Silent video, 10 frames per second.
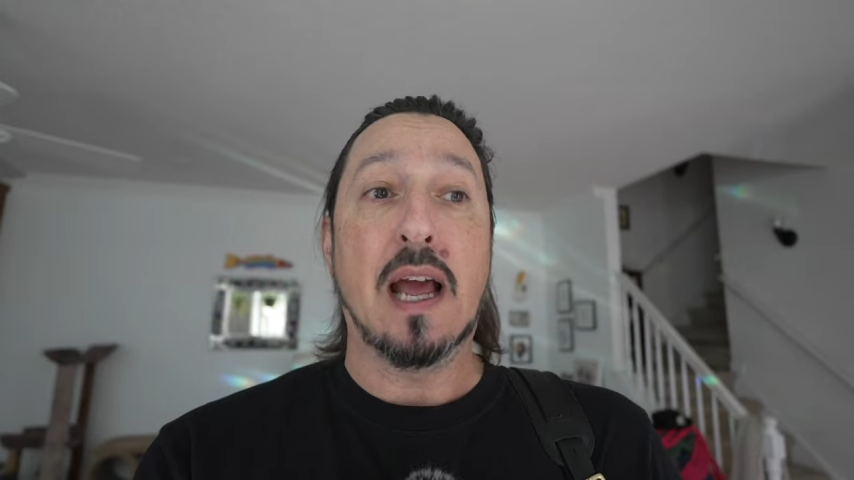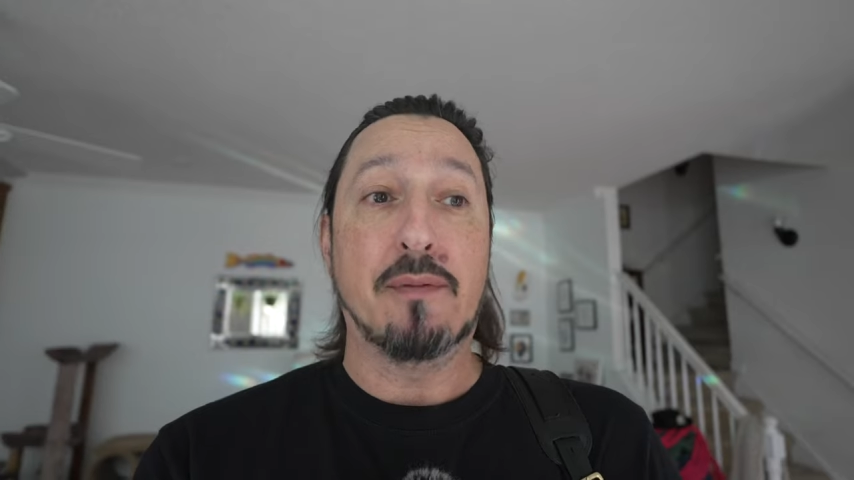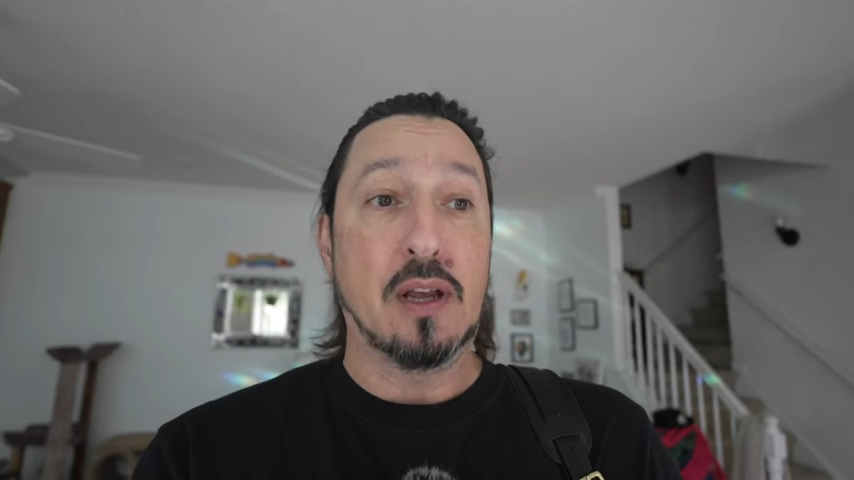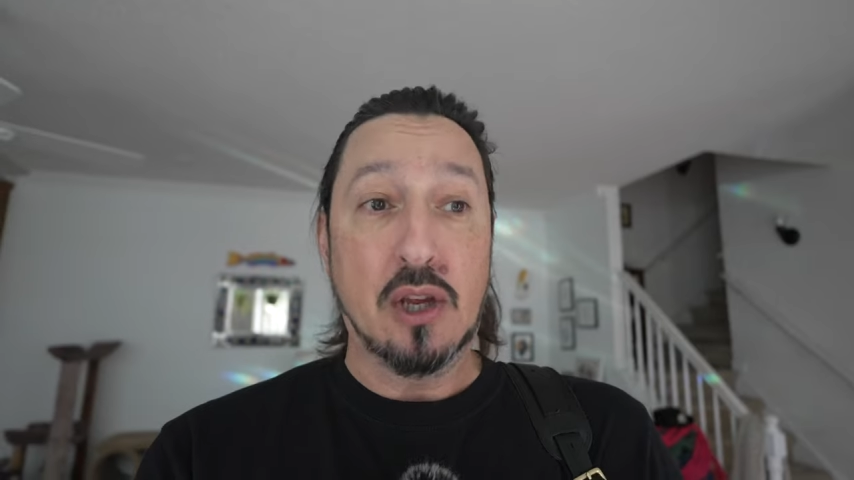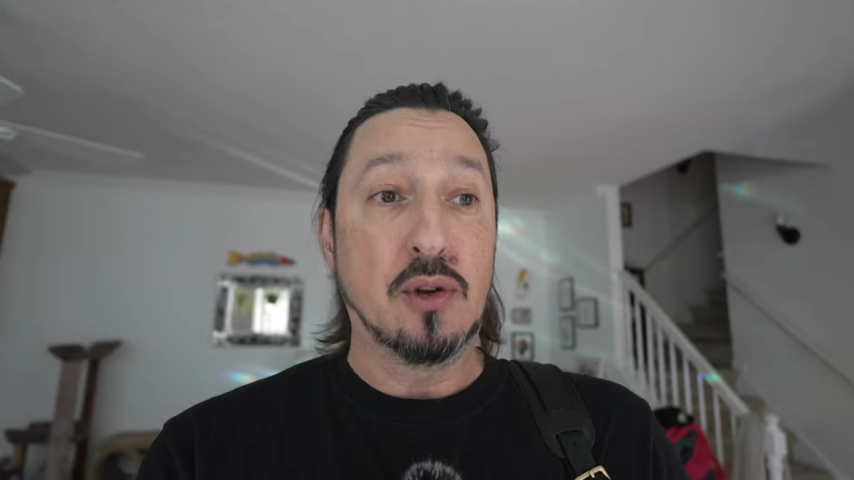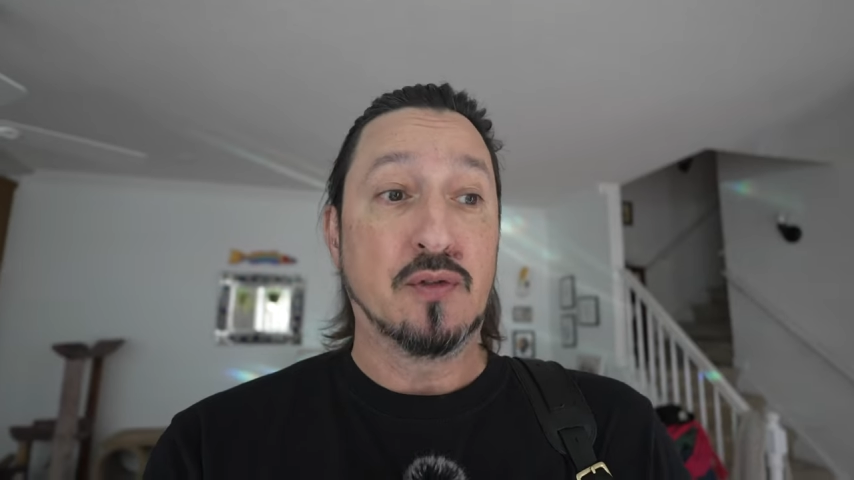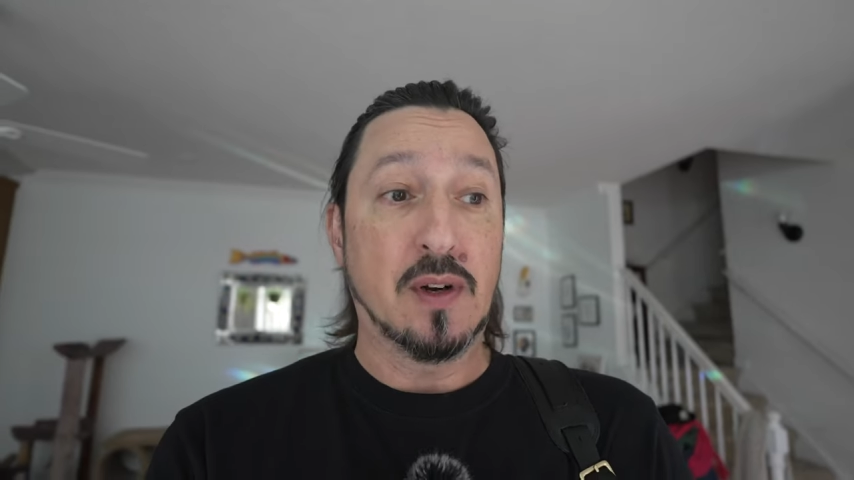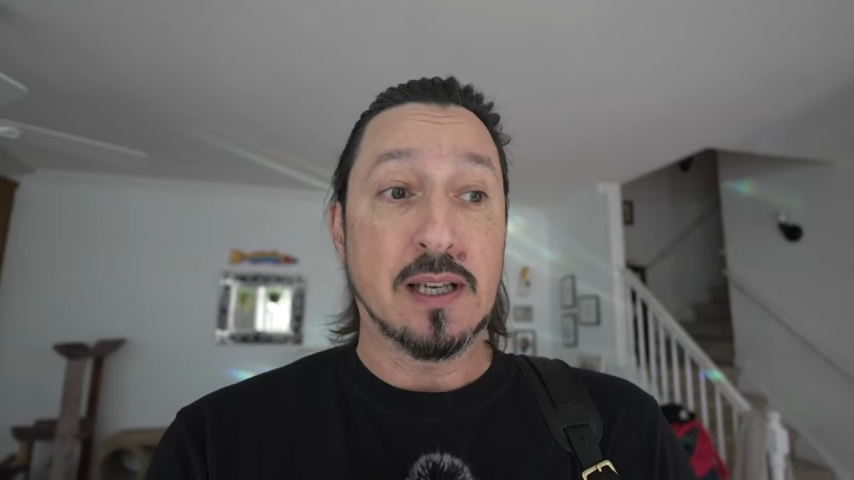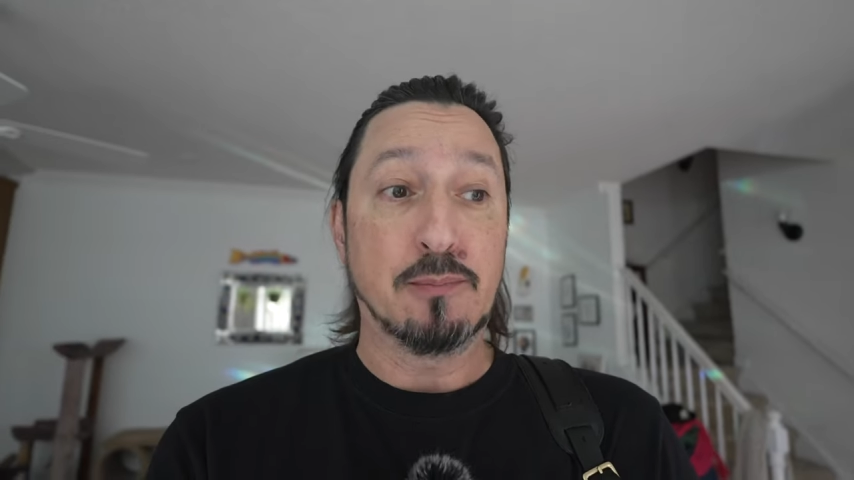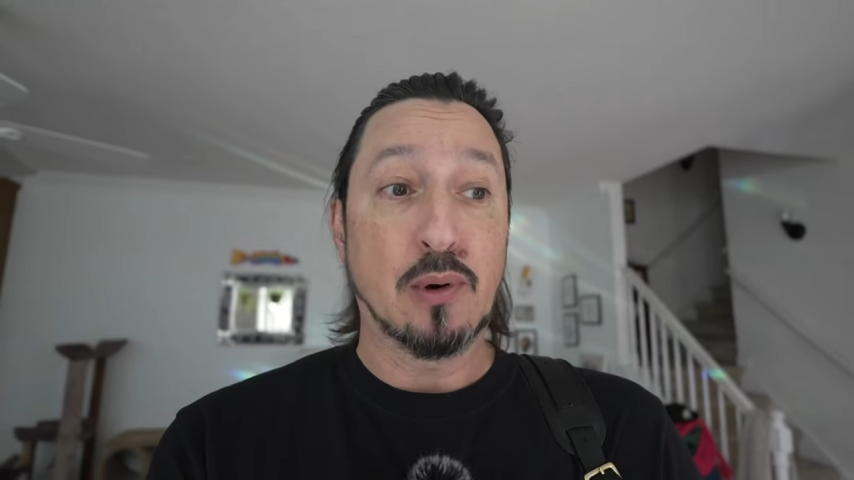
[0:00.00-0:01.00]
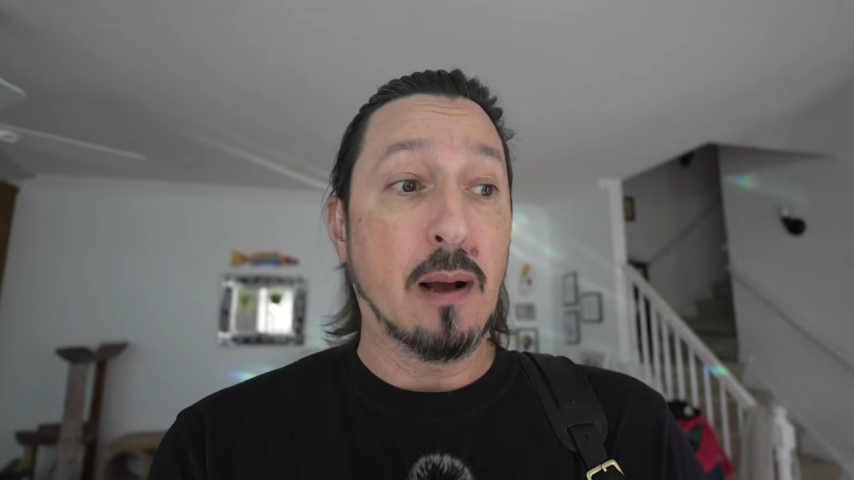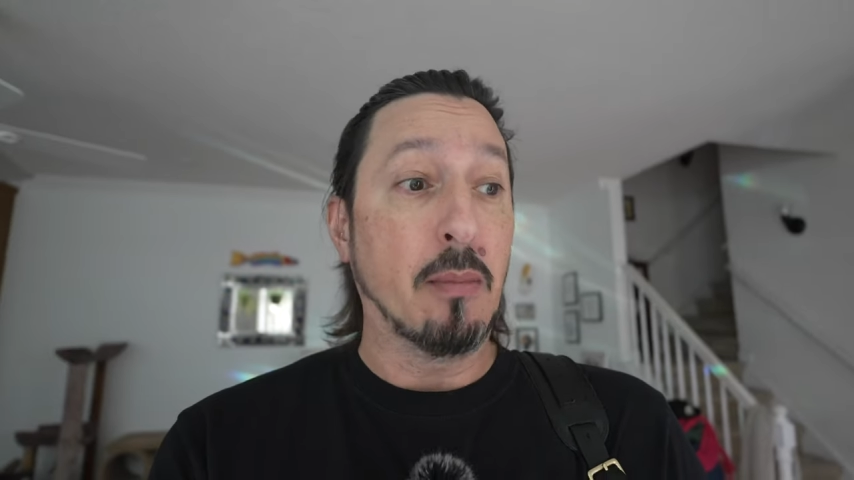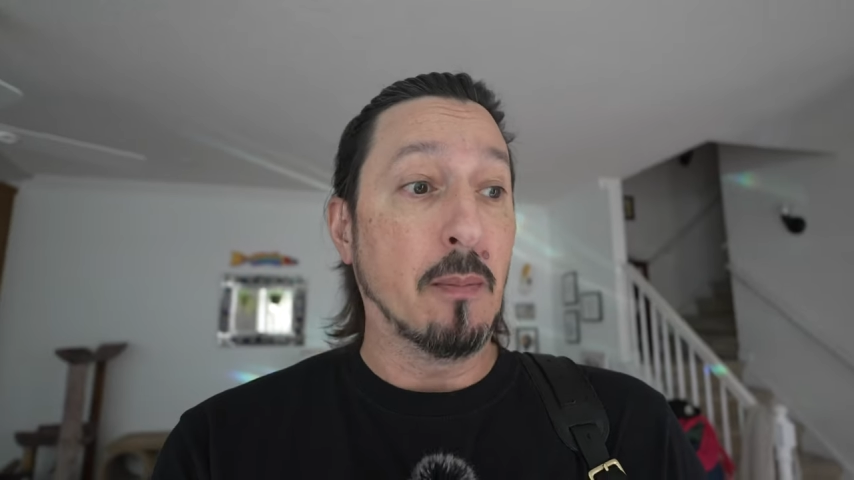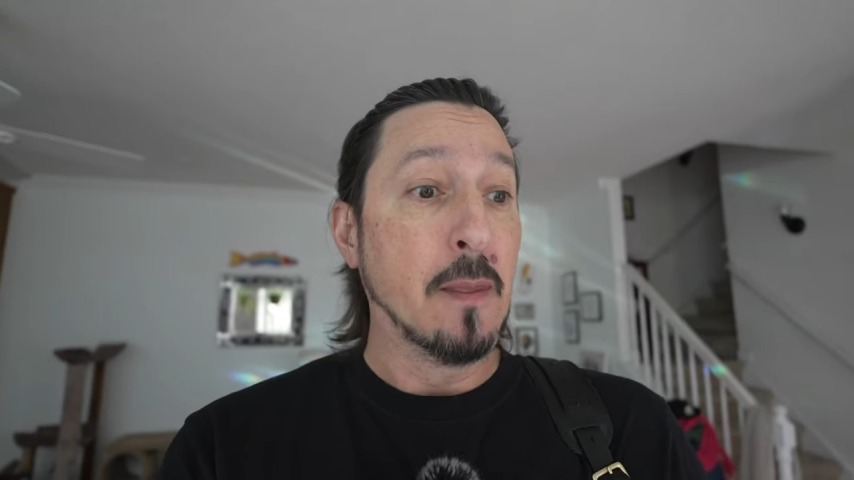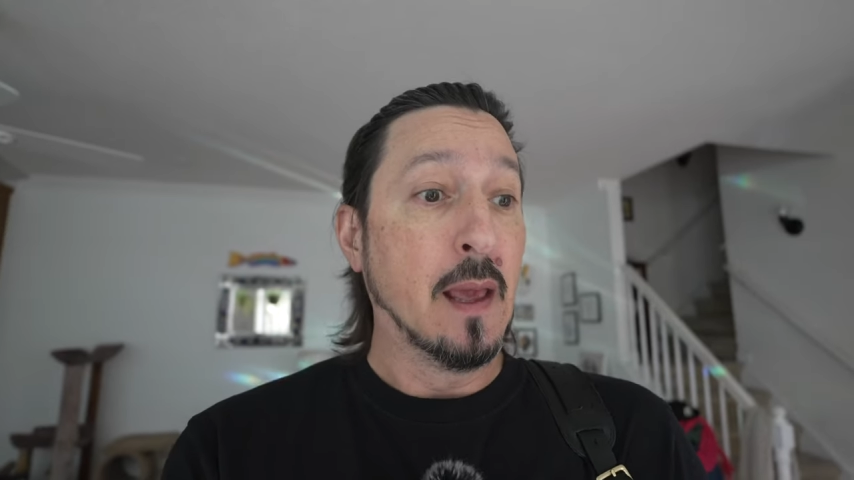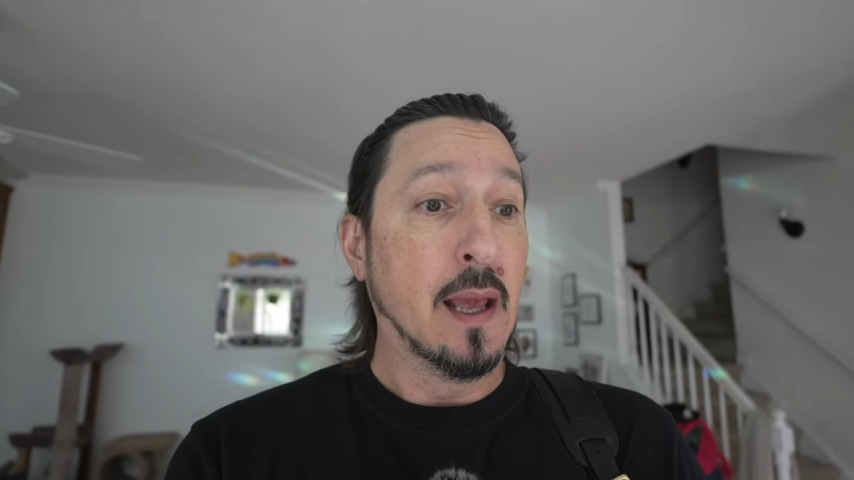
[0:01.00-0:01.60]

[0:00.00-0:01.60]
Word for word: I have a huge fucking problem.